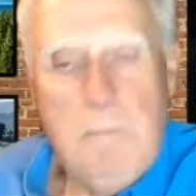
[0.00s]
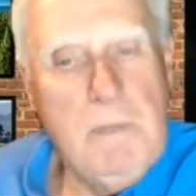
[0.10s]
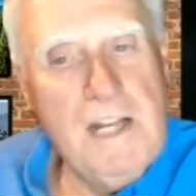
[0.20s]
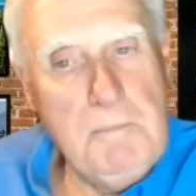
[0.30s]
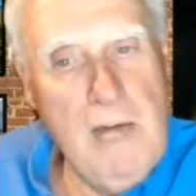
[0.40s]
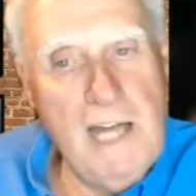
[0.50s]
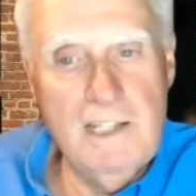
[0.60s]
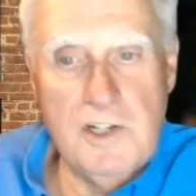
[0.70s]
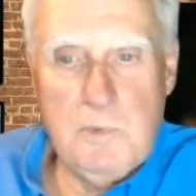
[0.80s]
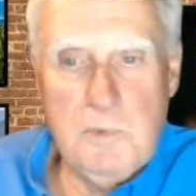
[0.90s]

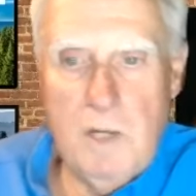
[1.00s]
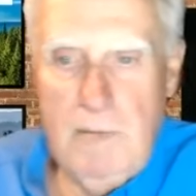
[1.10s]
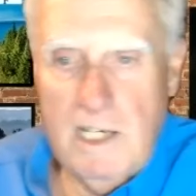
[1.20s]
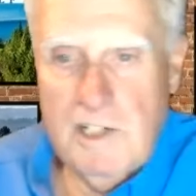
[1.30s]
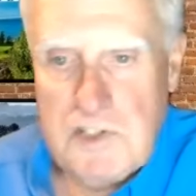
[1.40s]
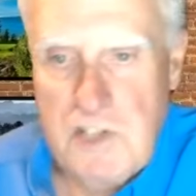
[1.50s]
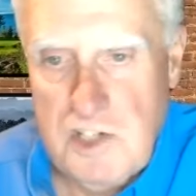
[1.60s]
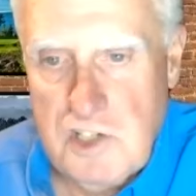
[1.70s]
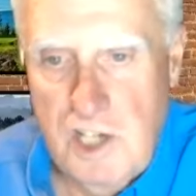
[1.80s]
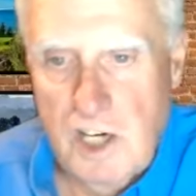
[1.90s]
But there's one big
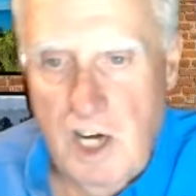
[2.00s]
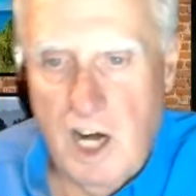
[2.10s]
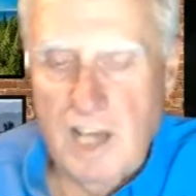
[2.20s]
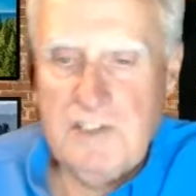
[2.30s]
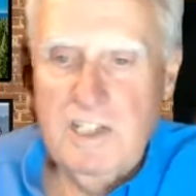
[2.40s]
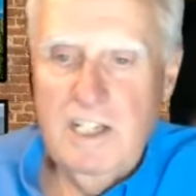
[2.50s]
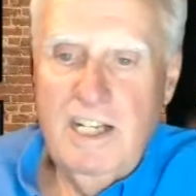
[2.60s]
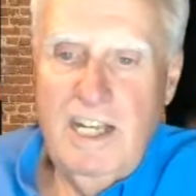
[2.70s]
distinction there, Carlos.